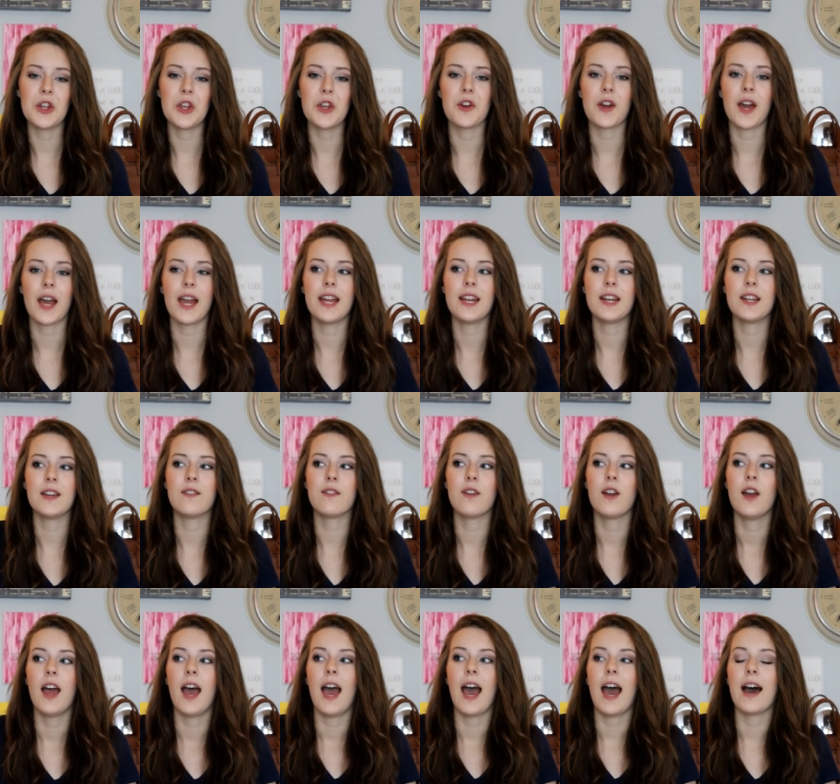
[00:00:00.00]
you kind
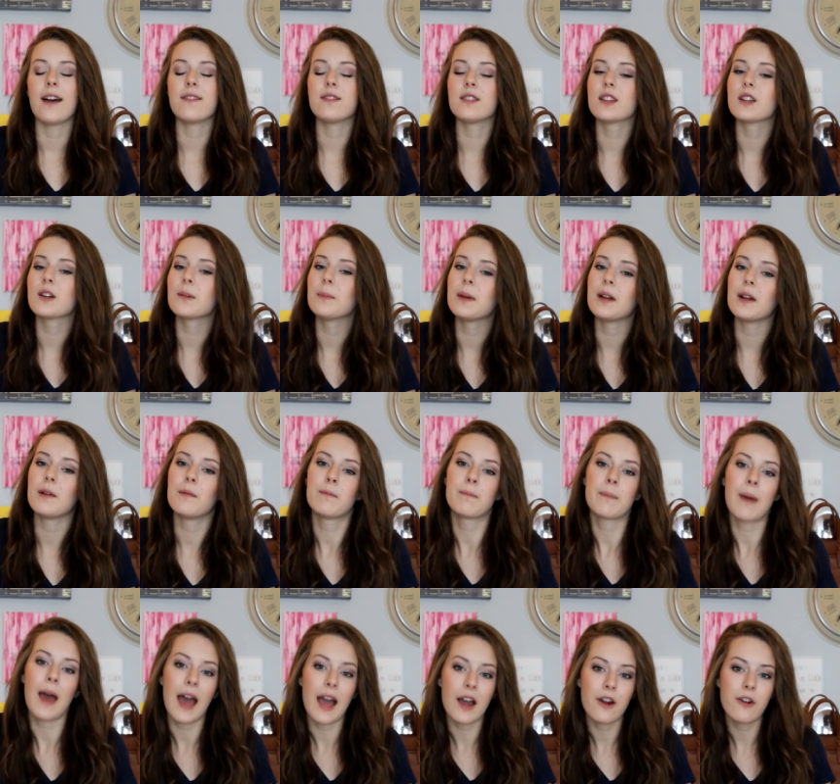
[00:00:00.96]
of have a little bit
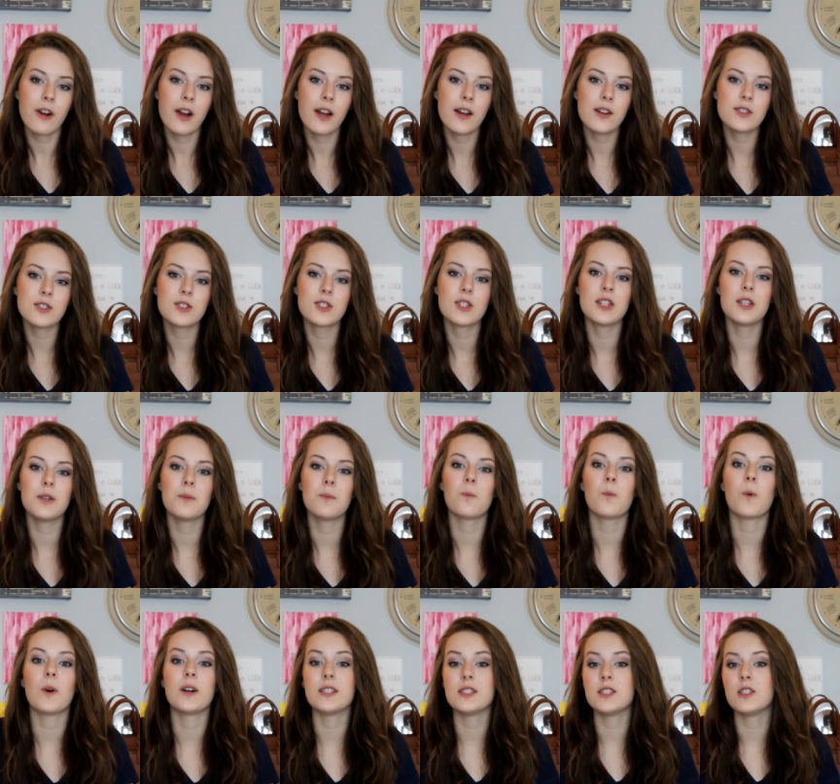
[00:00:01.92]
of background, so
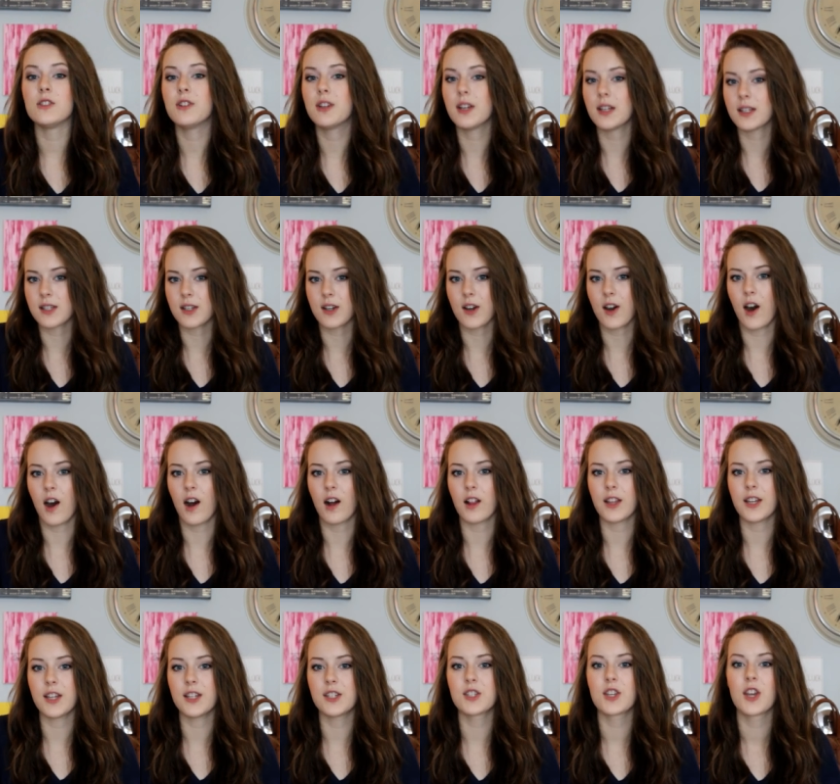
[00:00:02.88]
then once you get to
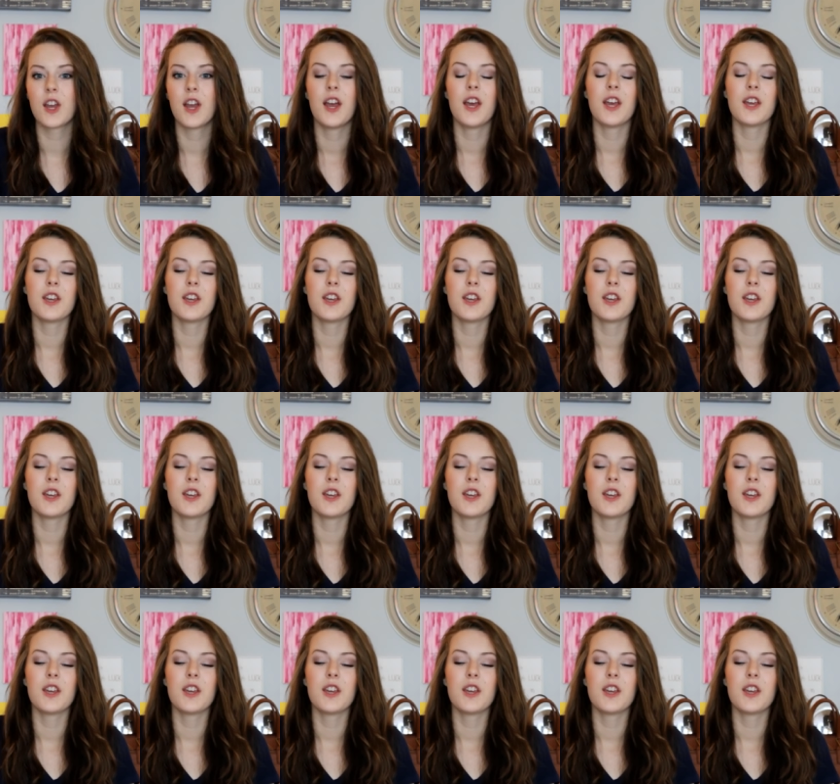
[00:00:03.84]
college,